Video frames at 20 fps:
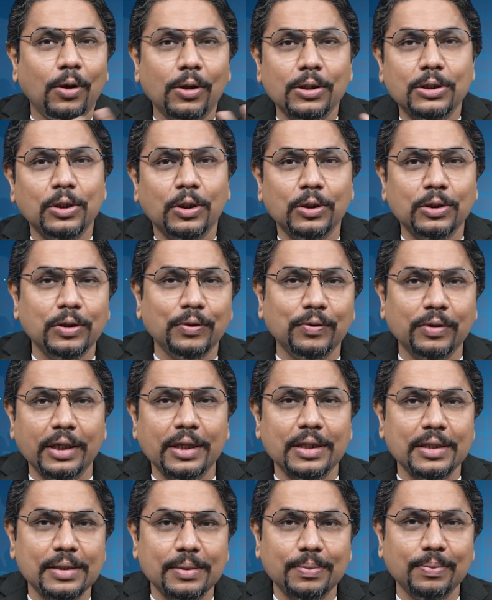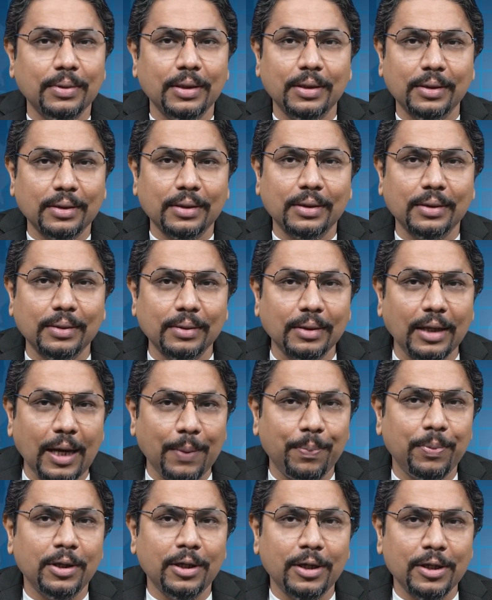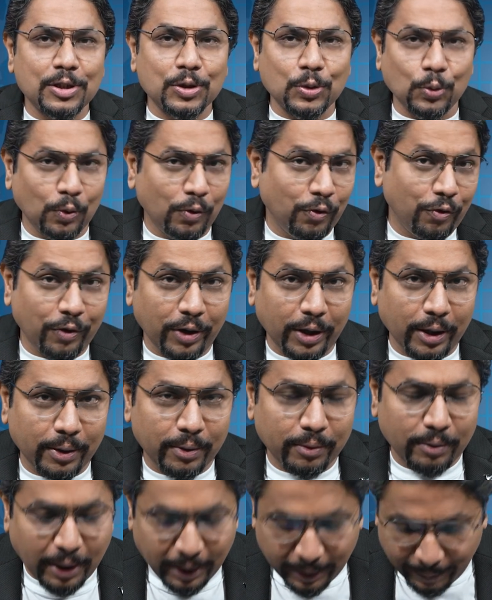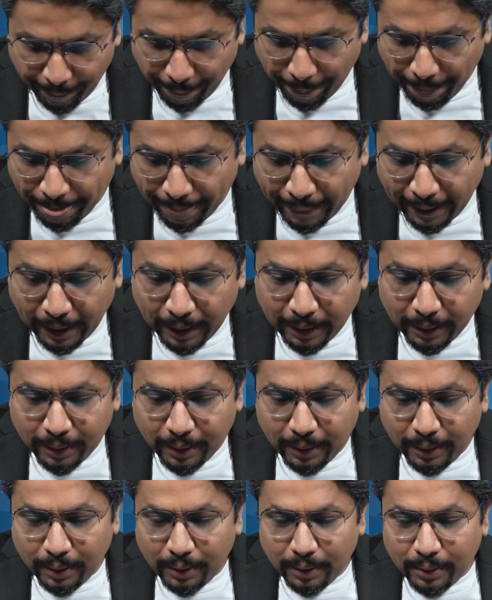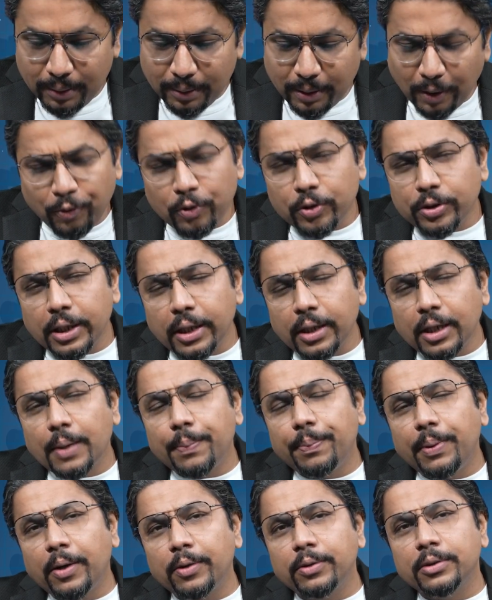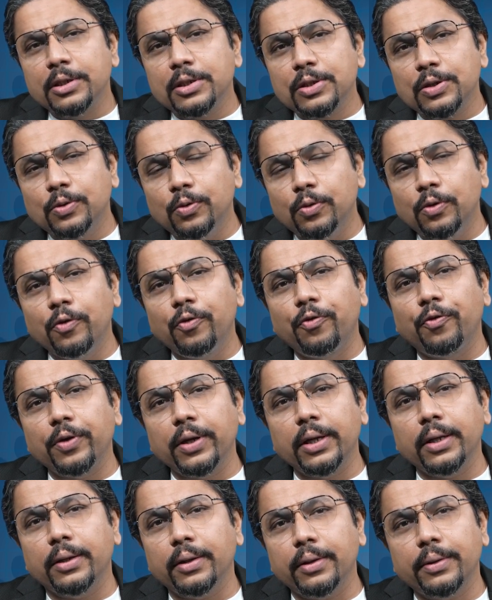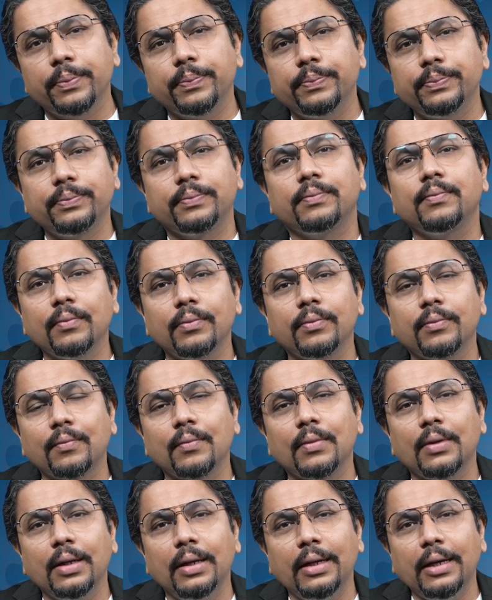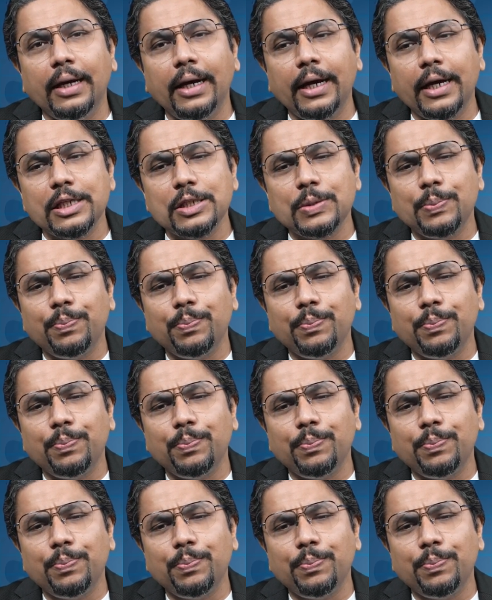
sorts of things happen in a school fair, right? Now, if you think about the school fair as